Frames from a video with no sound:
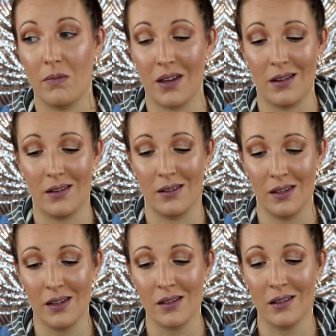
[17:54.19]
because
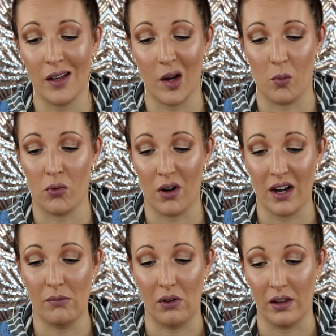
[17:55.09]
these are like
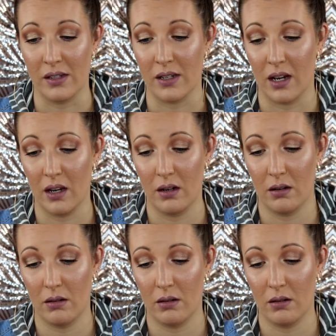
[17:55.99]
prime real estate.